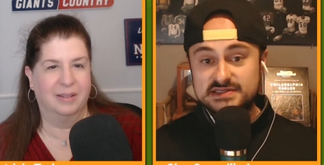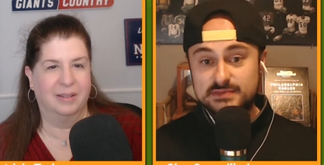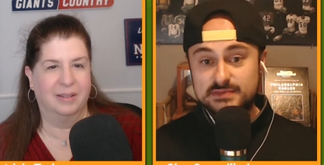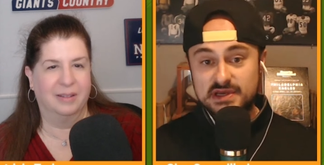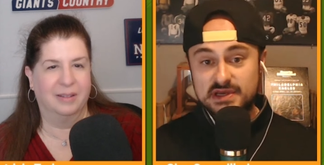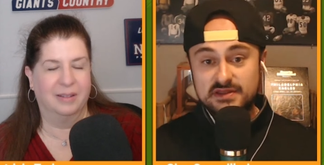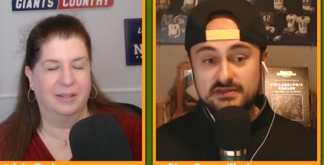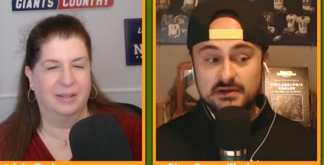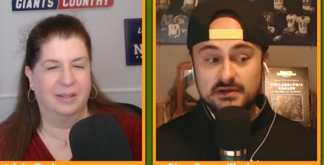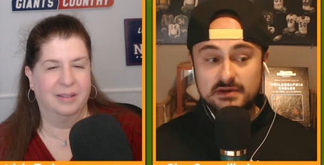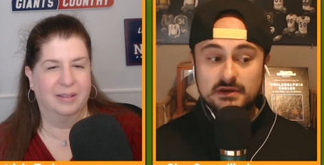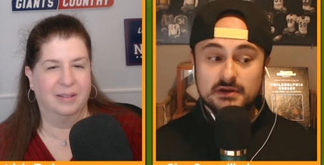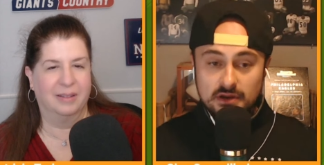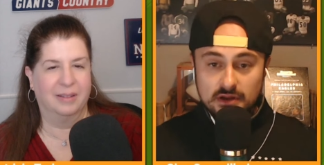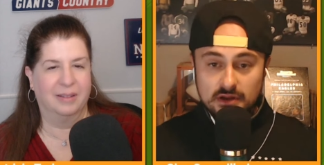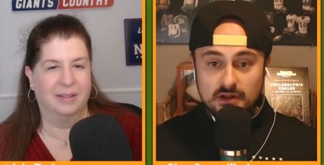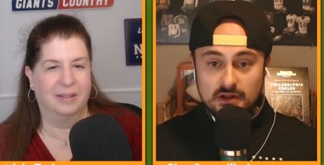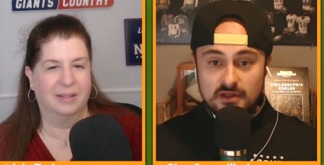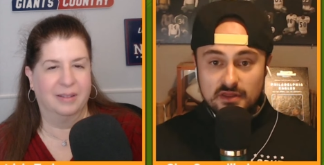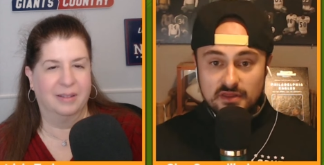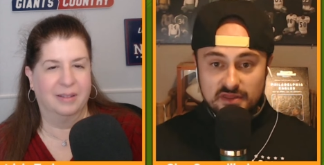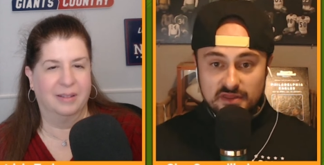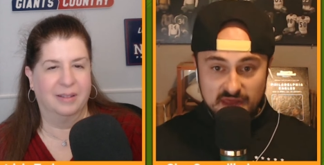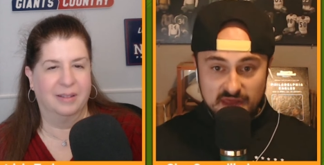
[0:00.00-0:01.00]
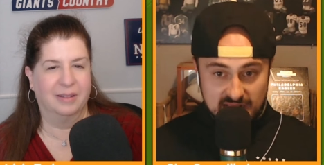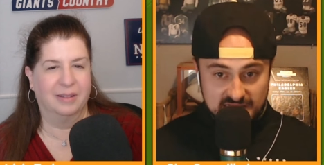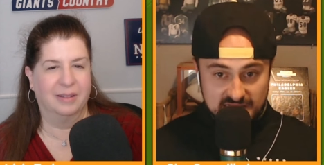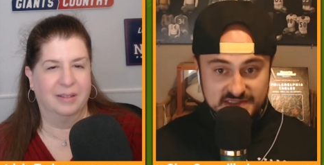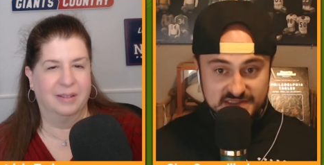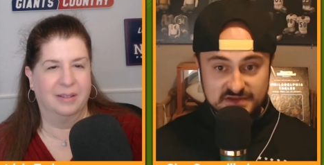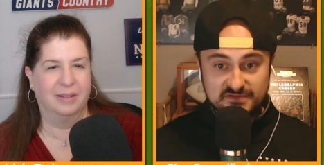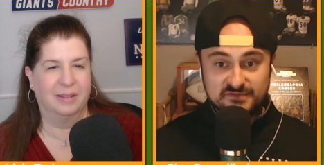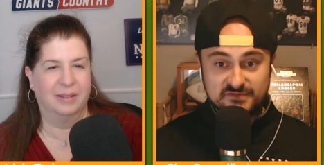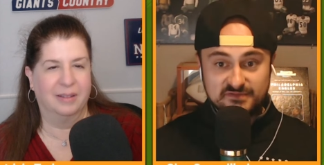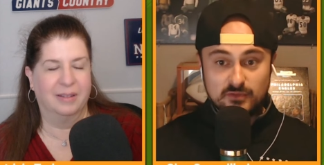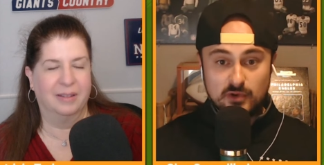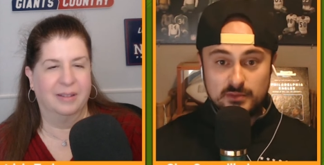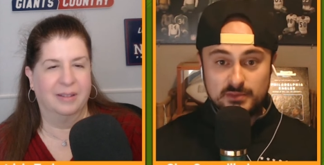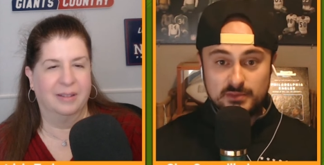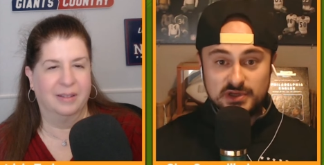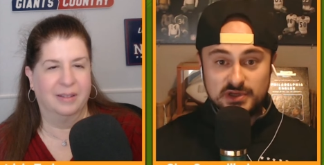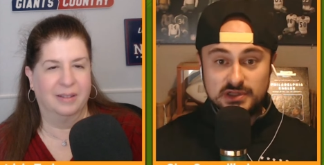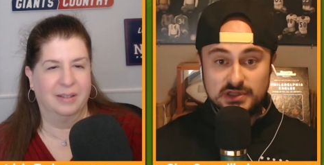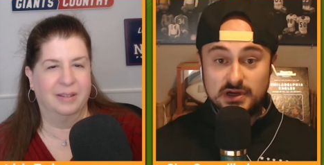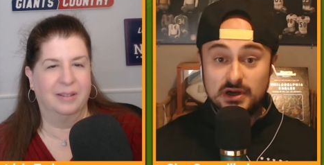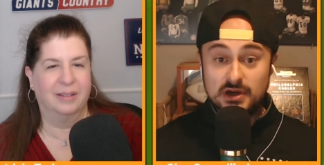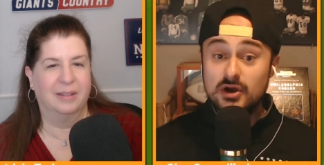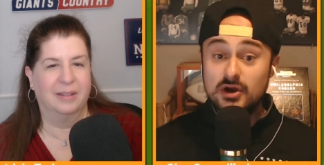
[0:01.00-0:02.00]
Speaker 1: Smith. That's the
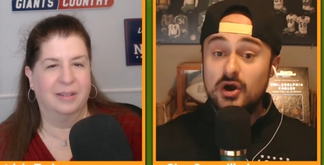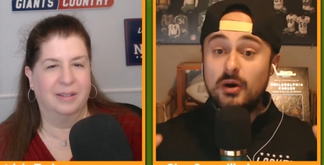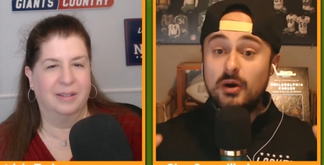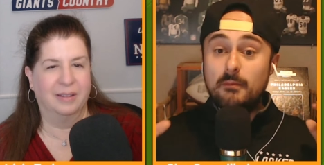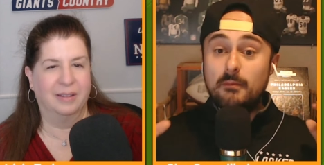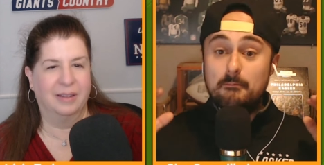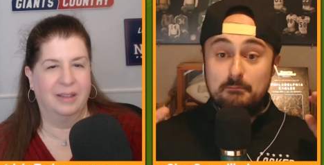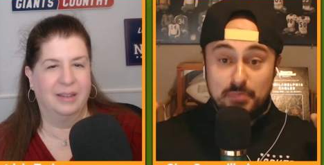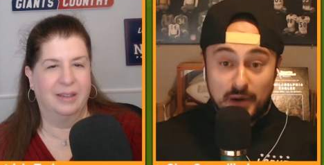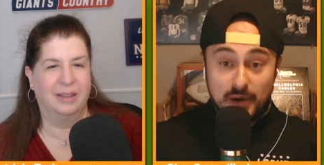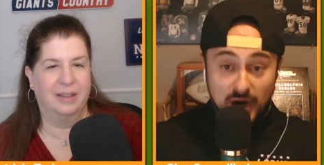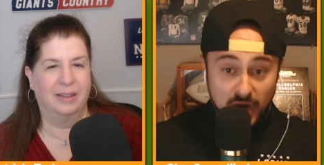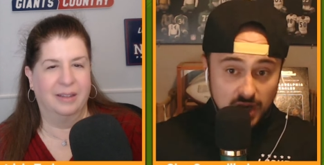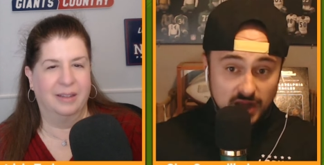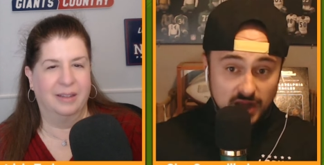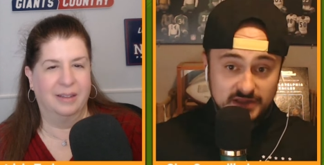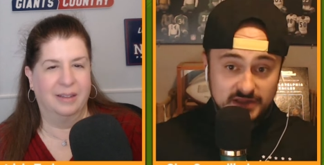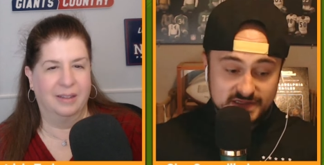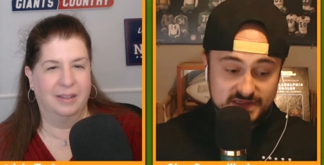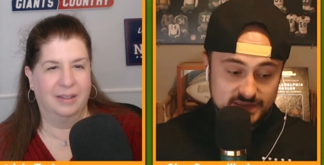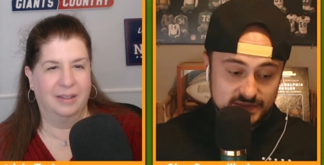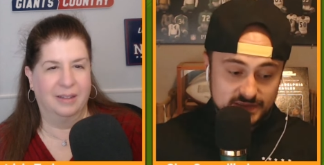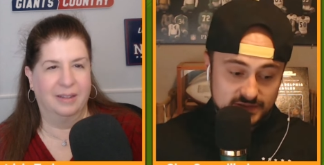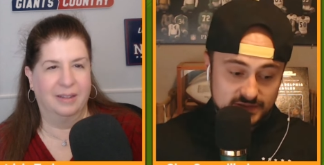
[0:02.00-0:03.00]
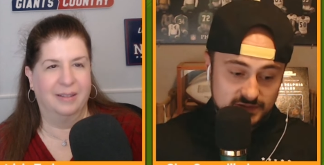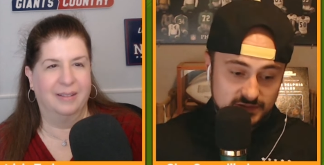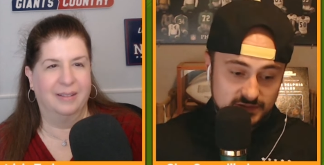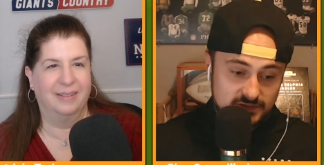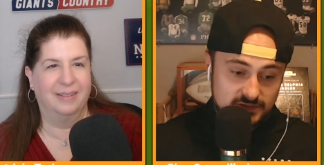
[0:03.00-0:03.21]
formula. But